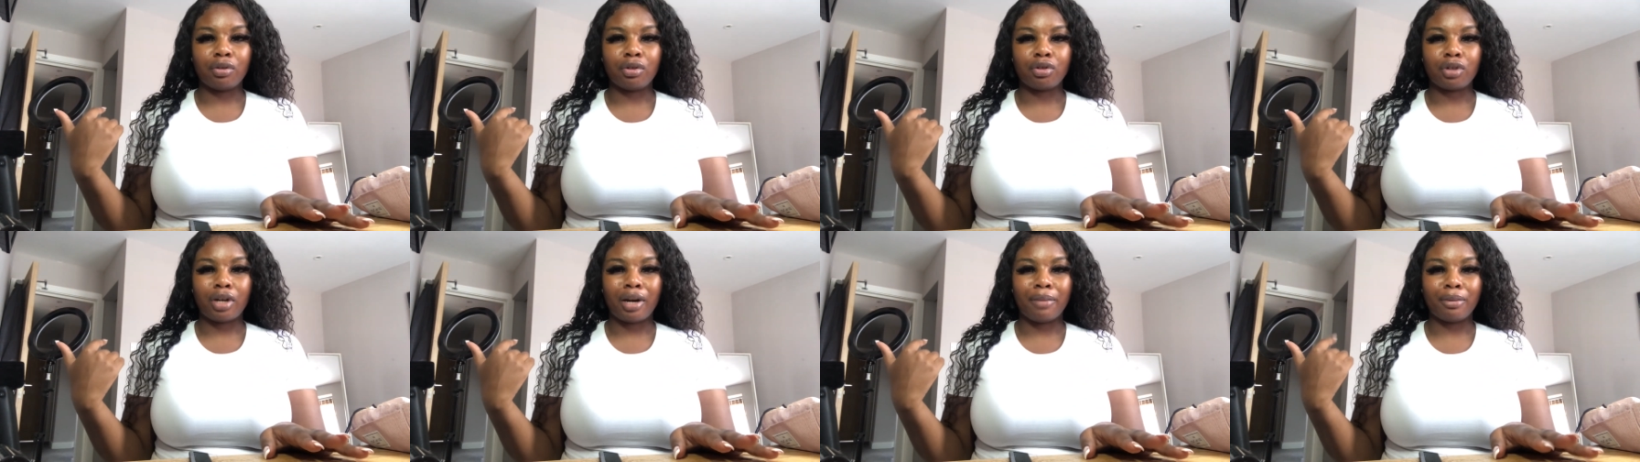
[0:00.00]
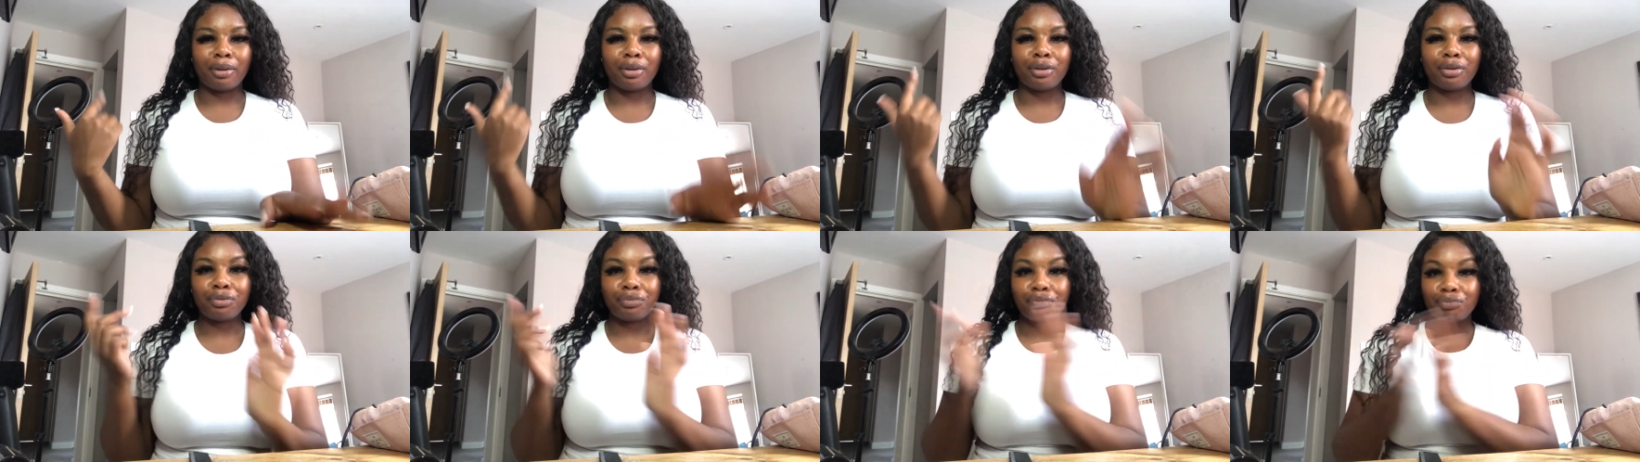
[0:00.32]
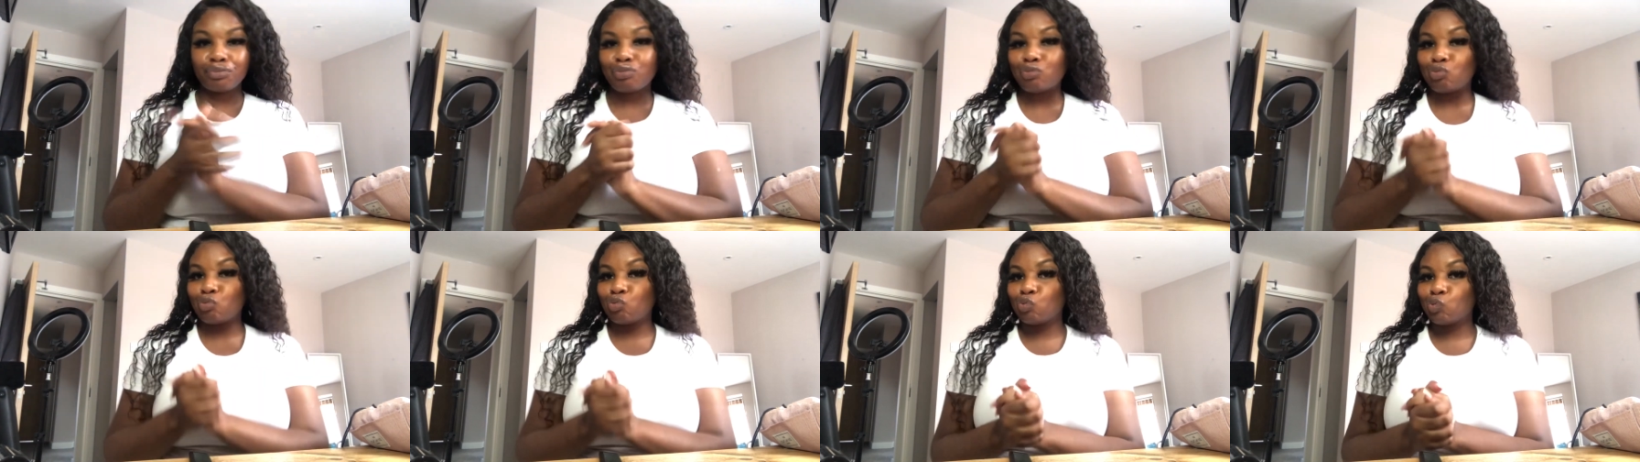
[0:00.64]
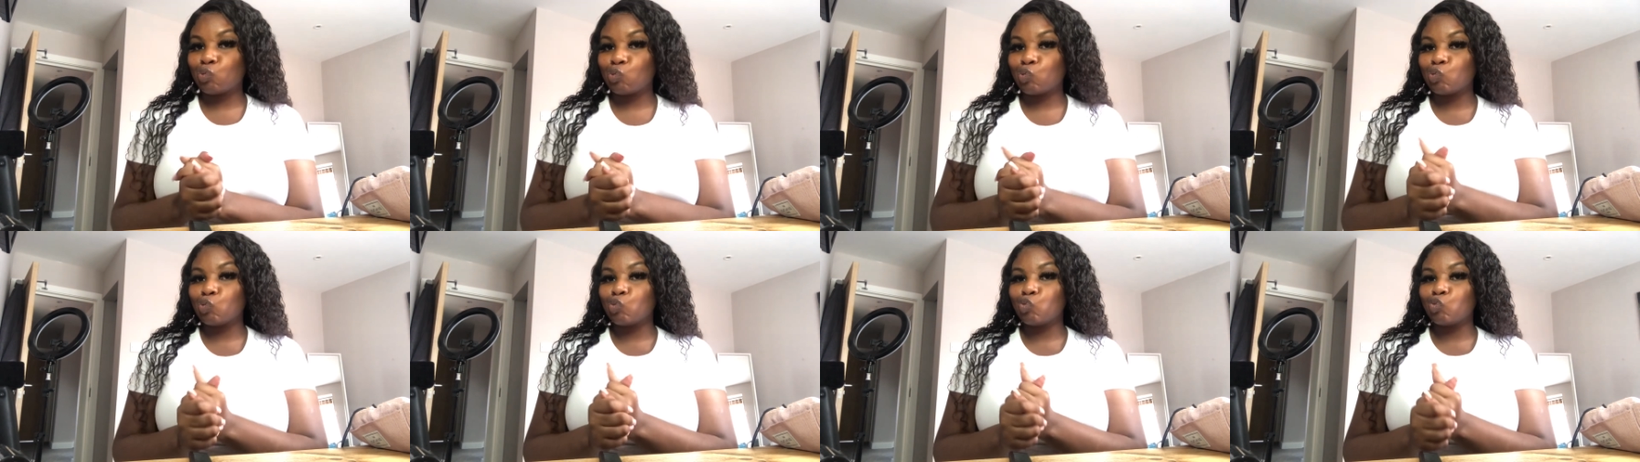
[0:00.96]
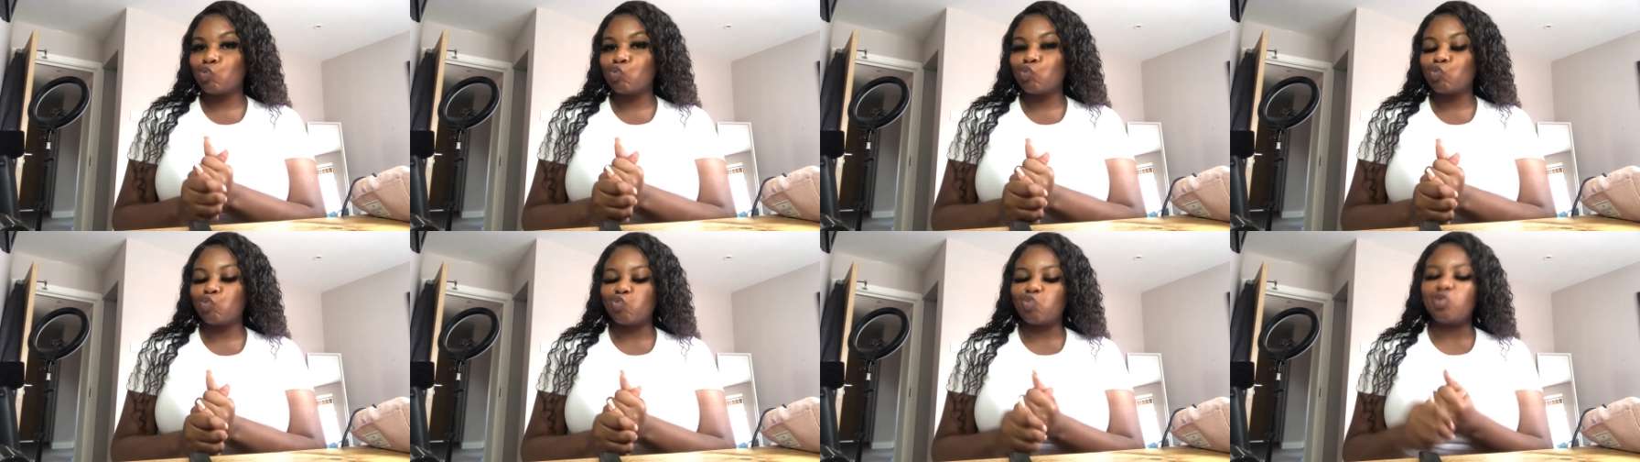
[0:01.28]
tripod
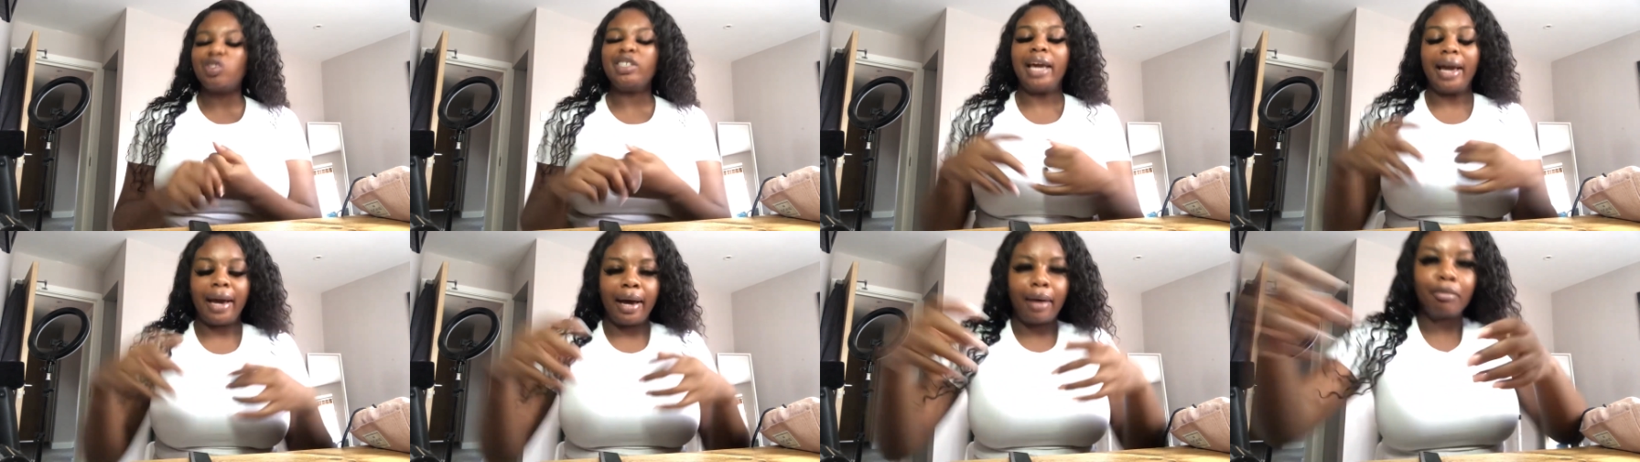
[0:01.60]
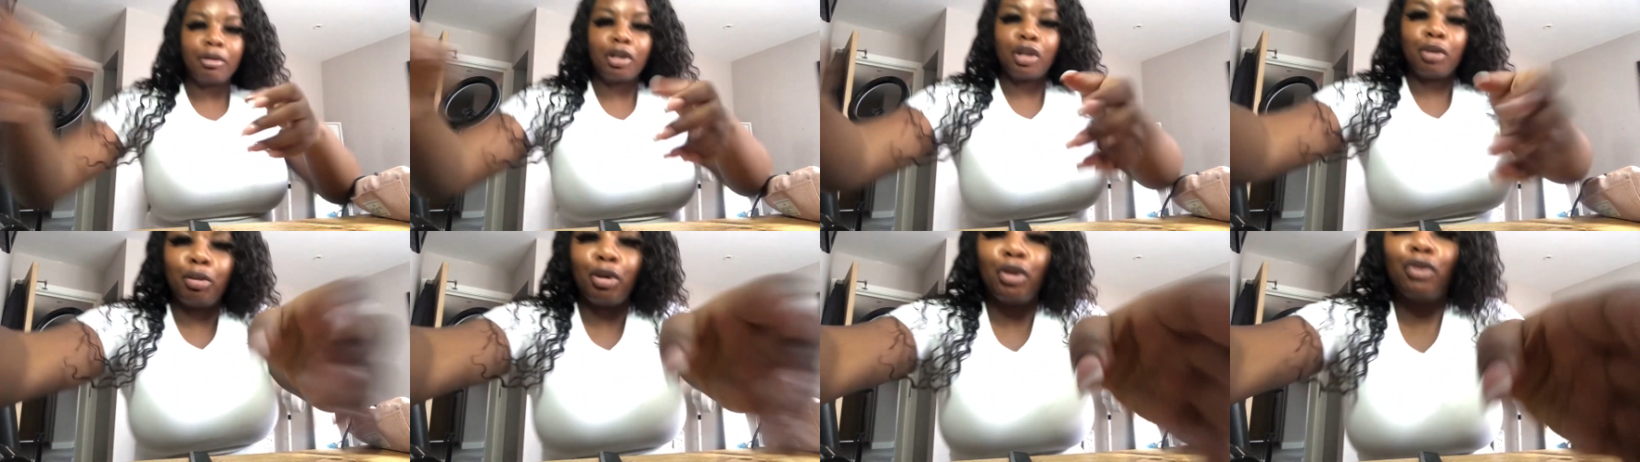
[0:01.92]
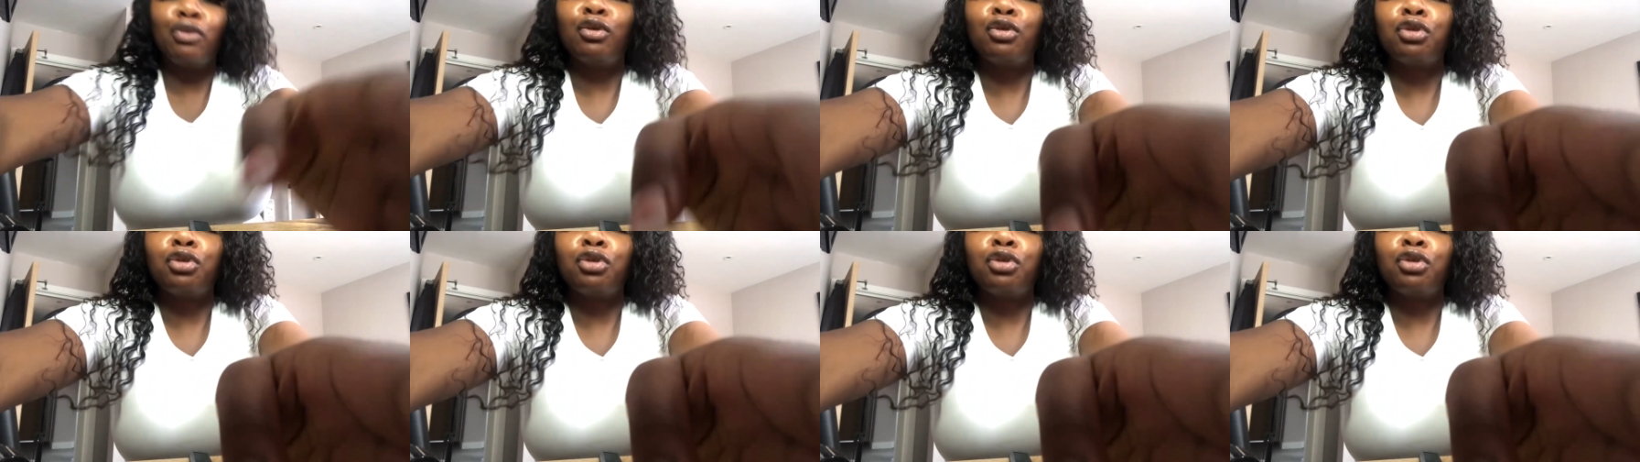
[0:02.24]
yeah i'm gonna put you on the